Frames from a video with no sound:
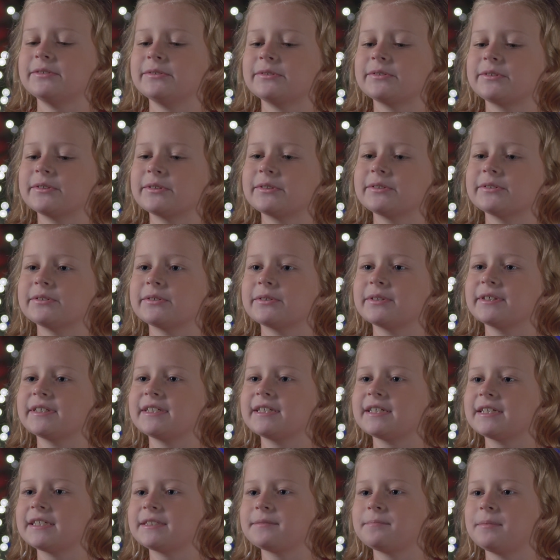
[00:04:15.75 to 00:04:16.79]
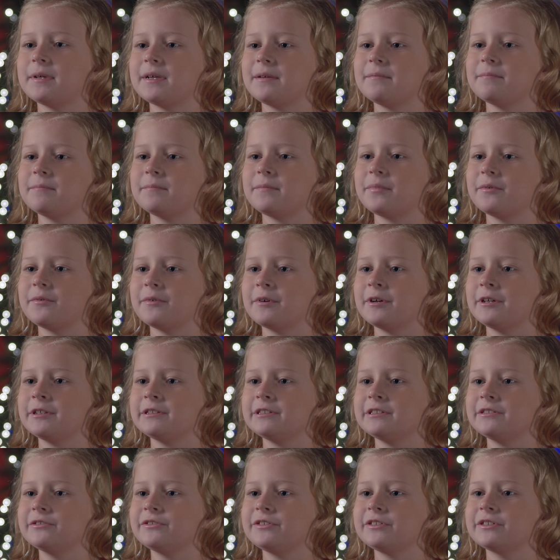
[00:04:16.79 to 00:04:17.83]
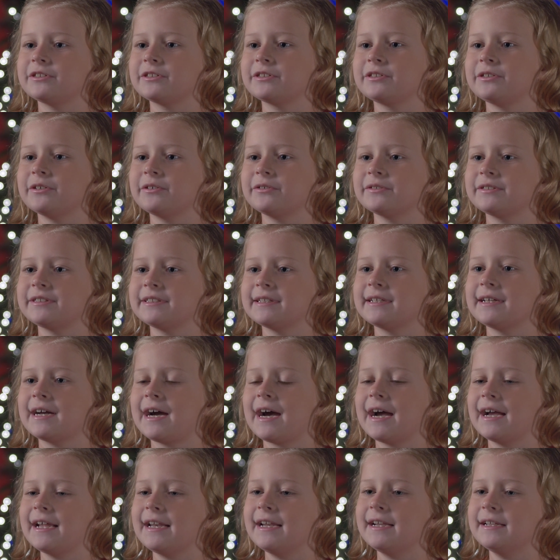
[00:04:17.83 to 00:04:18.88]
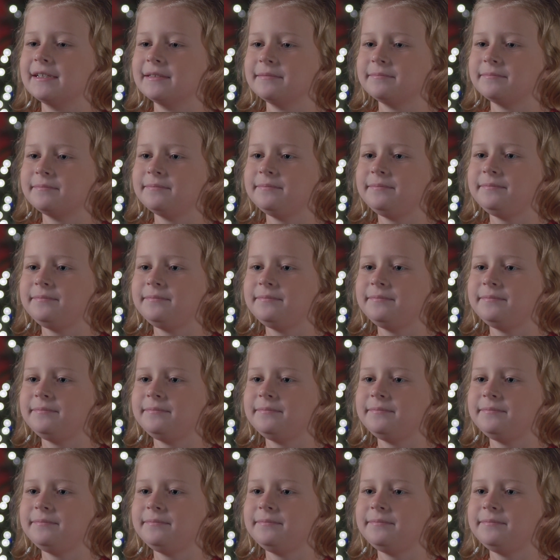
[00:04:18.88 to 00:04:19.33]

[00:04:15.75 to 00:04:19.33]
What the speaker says: "Your Lord has been born. You should go say hi to him."